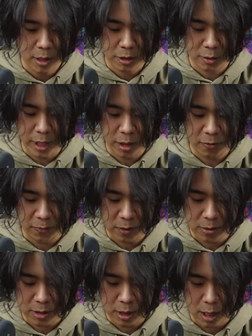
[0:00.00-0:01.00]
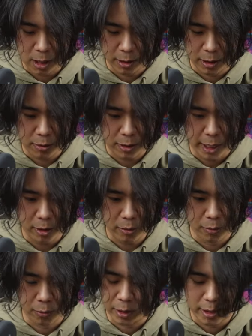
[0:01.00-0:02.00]
So we got our first holo. I
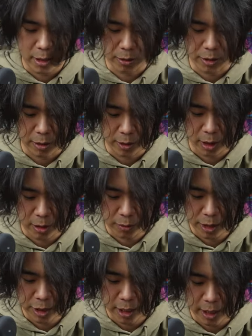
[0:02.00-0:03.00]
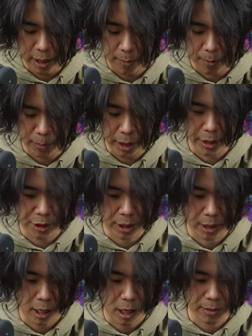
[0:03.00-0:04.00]
don't really know what's going on. We just got like a bunch
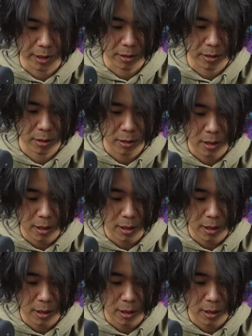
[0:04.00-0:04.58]
of commons.